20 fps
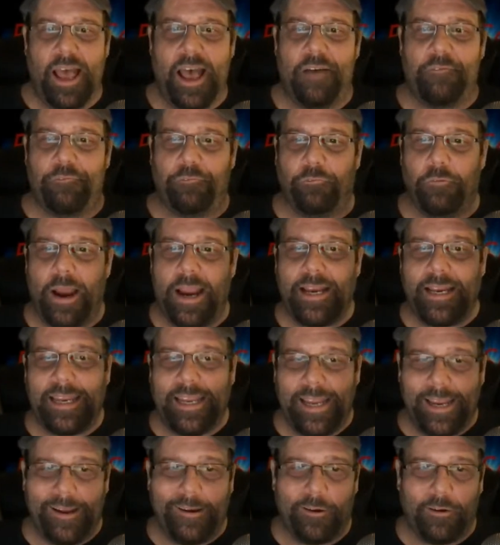have right
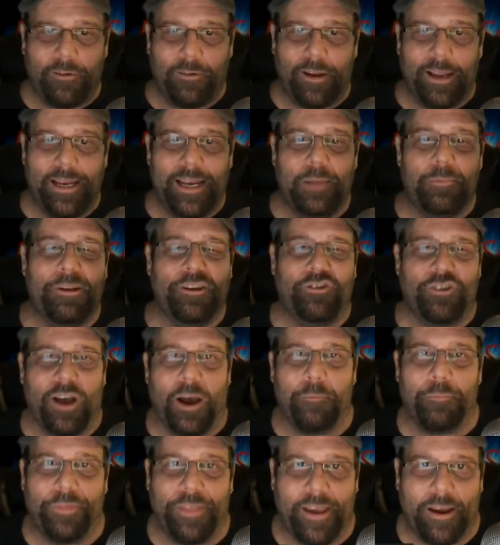here an image
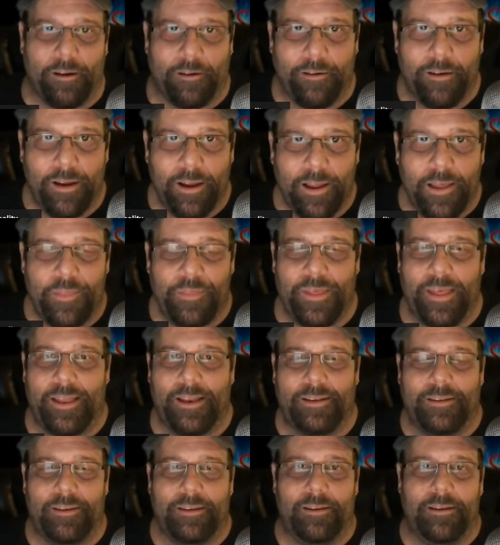up there that